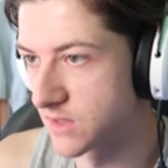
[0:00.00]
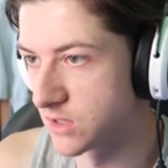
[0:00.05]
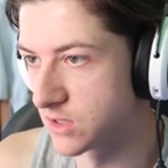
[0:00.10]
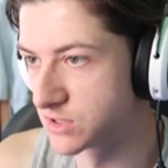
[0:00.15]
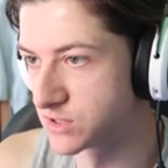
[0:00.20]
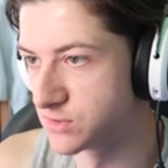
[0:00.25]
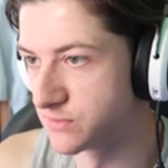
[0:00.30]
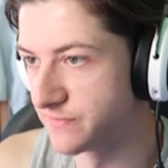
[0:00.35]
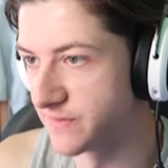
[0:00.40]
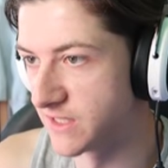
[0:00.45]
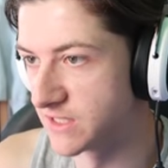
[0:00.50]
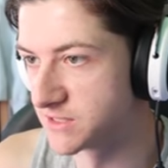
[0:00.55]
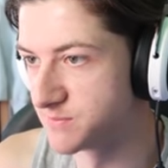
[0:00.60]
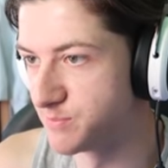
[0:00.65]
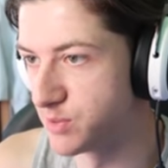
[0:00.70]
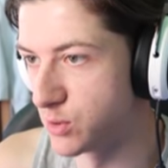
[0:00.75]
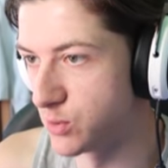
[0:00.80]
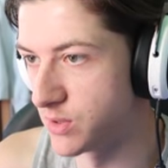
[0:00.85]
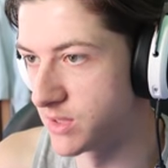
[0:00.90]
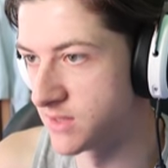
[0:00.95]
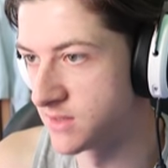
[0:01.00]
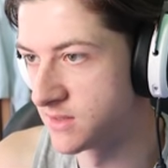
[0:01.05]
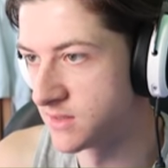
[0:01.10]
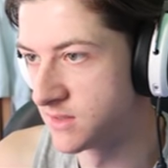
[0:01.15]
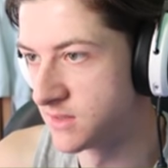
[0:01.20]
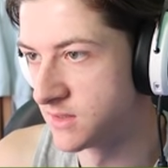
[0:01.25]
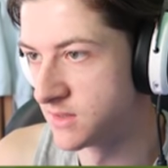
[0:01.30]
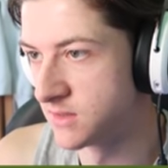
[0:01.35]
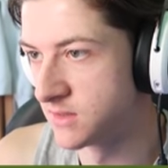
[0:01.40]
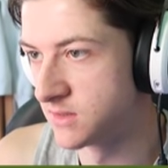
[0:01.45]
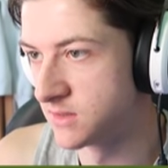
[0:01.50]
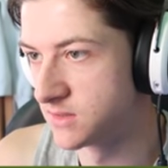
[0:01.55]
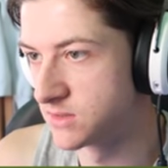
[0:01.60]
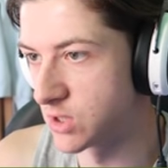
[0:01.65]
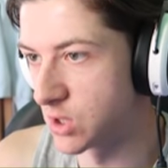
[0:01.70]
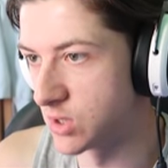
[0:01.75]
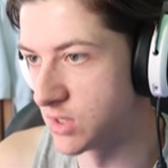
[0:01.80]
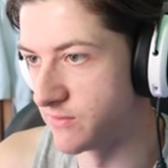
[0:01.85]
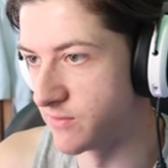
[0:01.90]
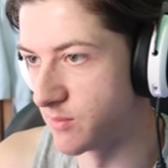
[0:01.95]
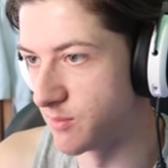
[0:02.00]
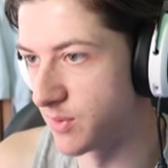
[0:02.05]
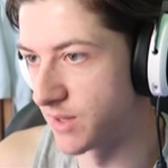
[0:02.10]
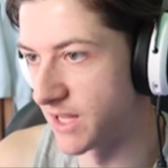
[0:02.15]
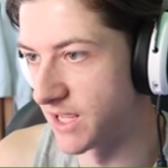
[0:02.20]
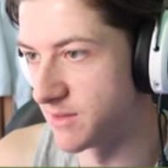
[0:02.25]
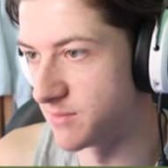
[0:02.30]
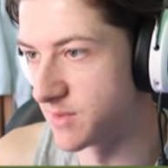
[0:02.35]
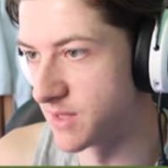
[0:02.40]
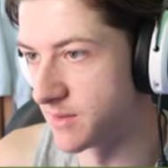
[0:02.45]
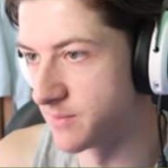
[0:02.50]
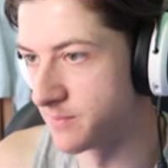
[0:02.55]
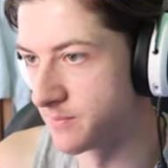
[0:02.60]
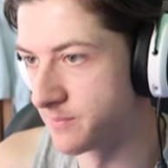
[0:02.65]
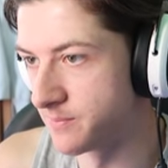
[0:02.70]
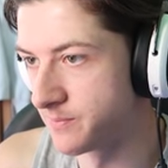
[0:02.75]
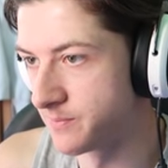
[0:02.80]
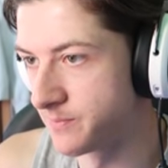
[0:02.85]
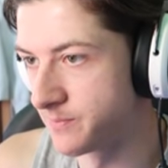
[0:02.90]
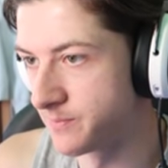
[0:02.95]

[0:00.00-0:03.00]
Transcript: Arsenal fans booing. Don't even blame them.